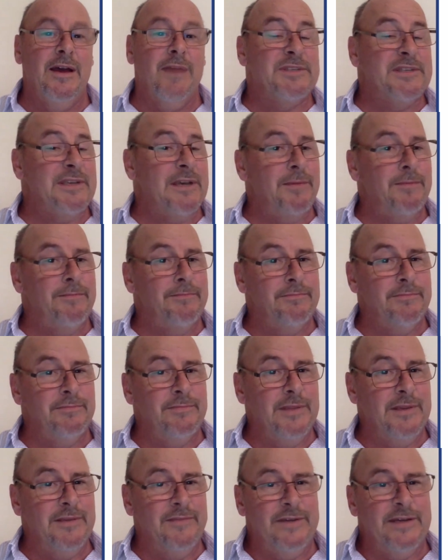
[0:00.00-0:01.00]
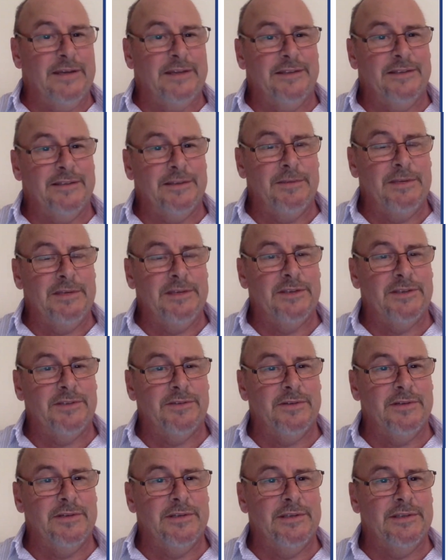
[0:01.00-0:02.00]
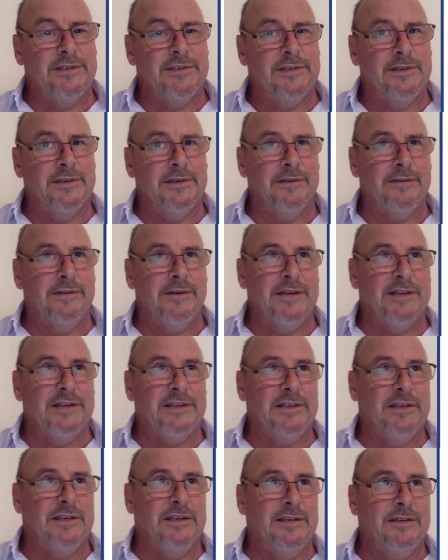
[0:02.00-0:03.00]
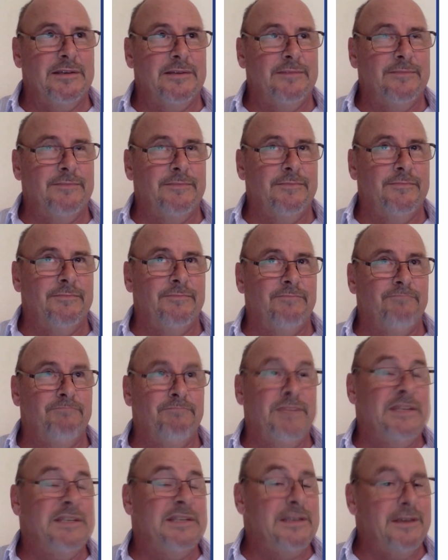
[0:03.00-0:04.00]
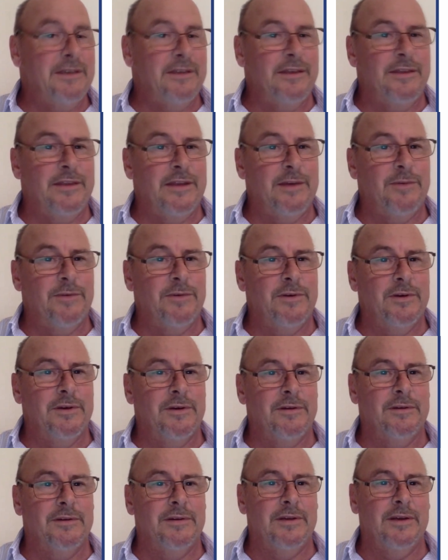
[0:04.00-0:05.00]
Some industries are actually busier than they were